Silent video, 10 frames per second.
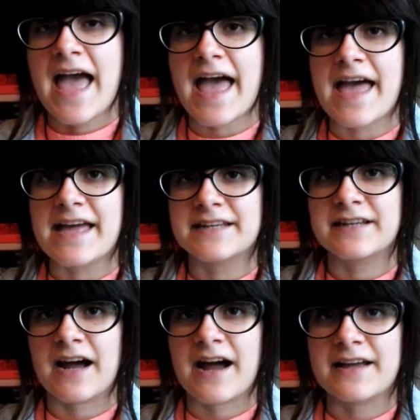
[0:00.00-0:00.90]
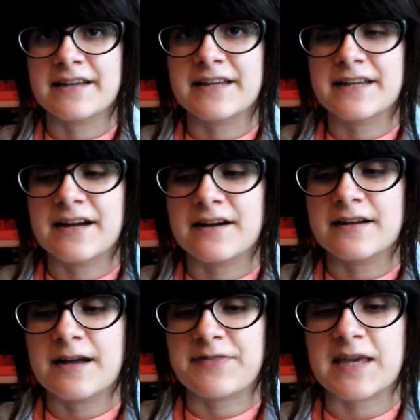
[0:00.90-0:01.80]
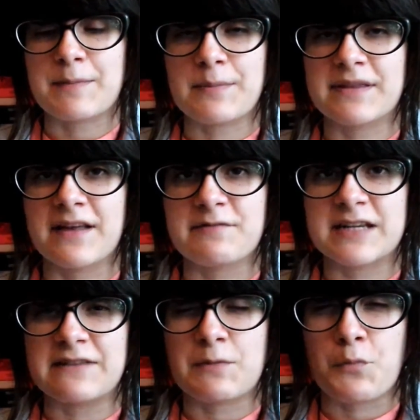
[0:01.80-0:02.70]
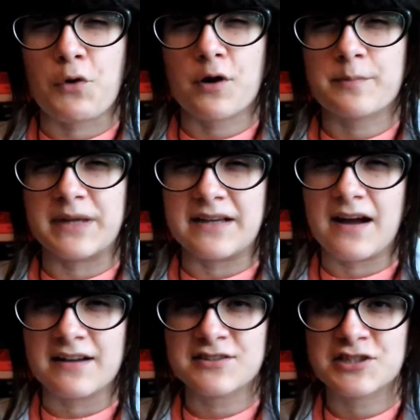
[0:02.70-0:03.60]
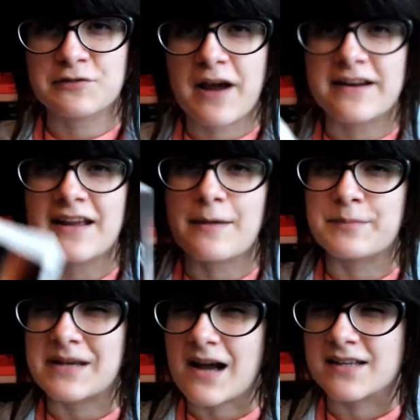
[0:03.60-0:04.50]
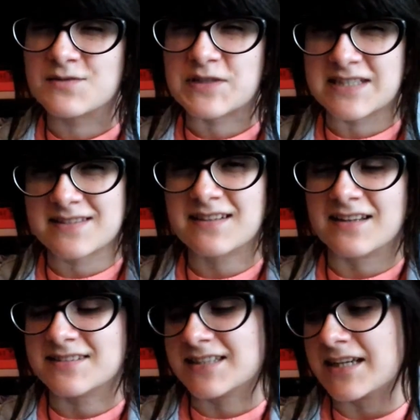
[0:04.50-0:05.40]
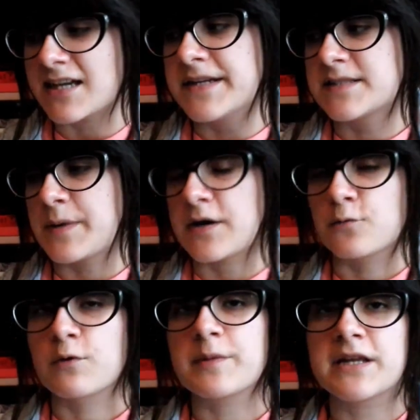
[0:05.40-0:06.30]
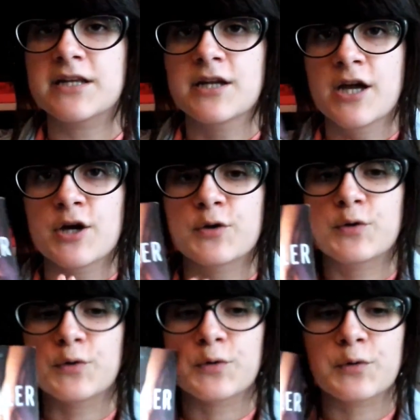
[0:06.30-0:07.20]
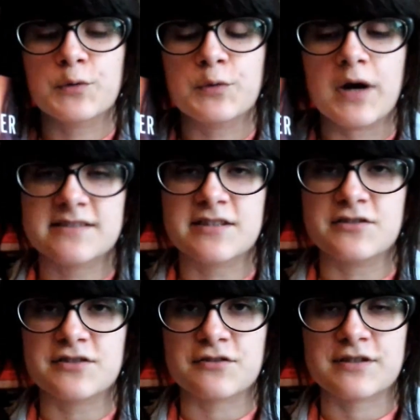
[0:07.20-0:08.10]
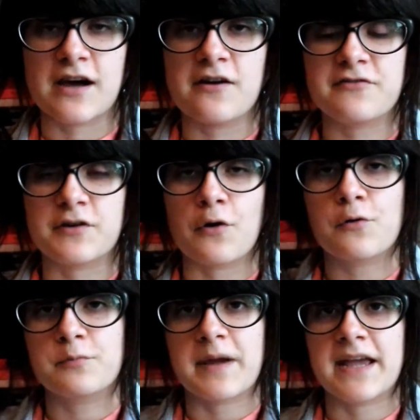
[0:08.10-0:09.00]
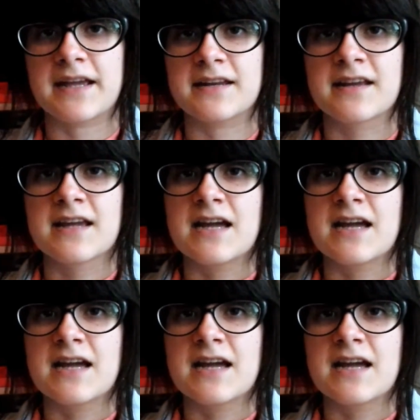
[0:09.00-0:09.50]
and I think it made me love it even more because she read it and because we discussed it. It is about a woman who considers herself an old maid,